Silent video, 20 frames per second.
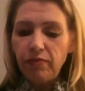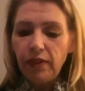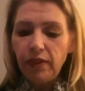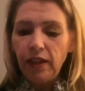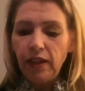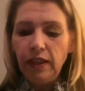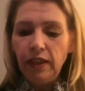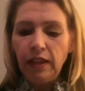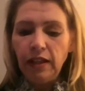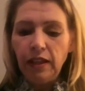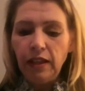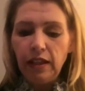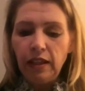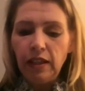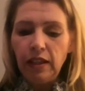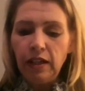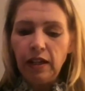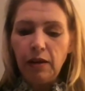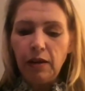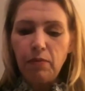And then
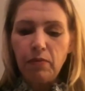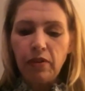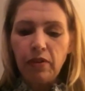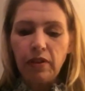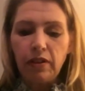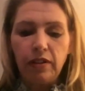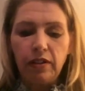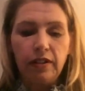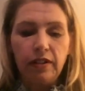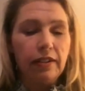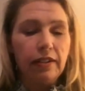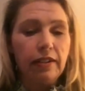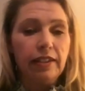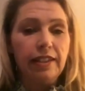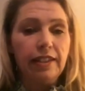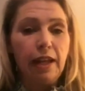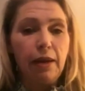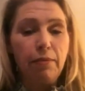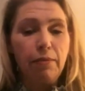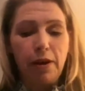the
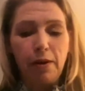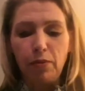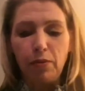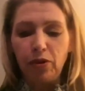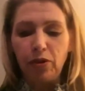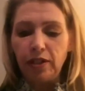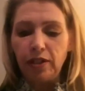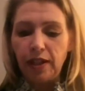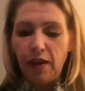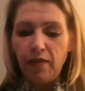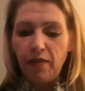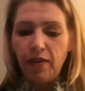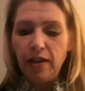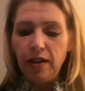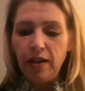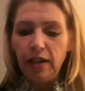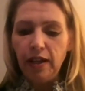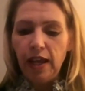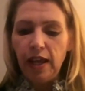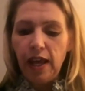step number
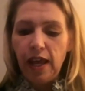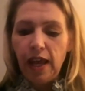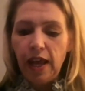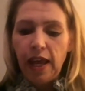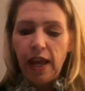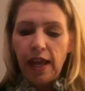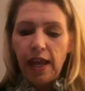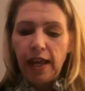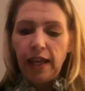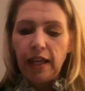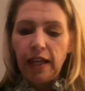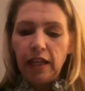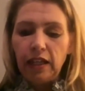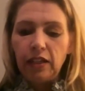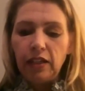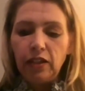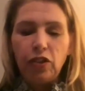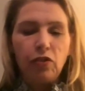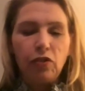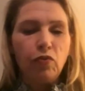7
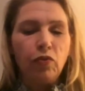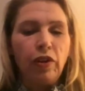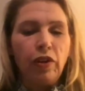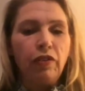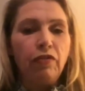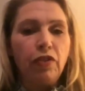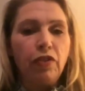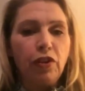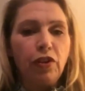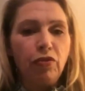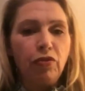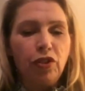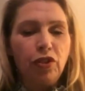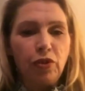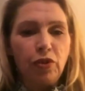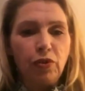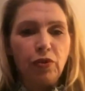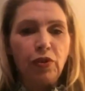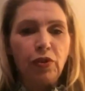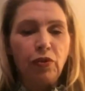is review
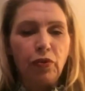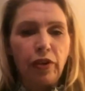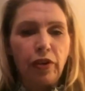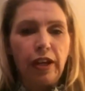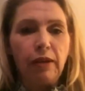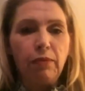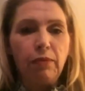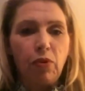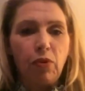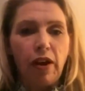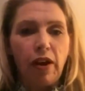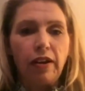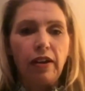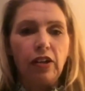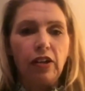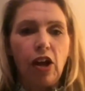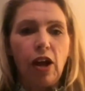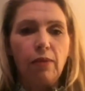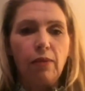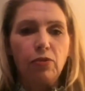2 or 3
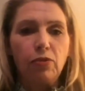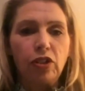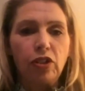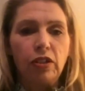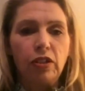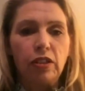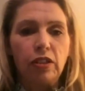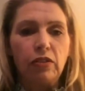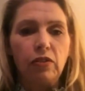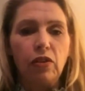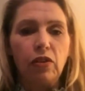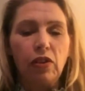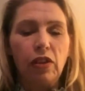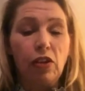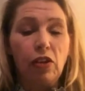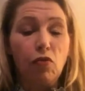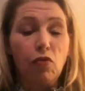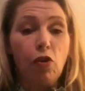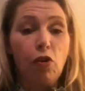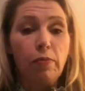product options
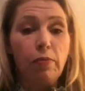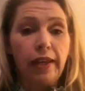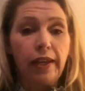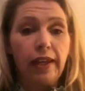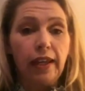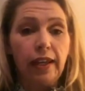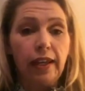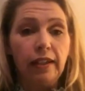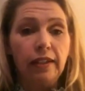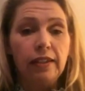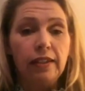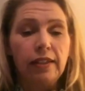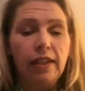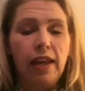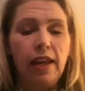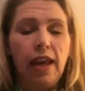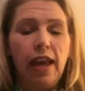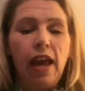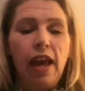enrollment kits.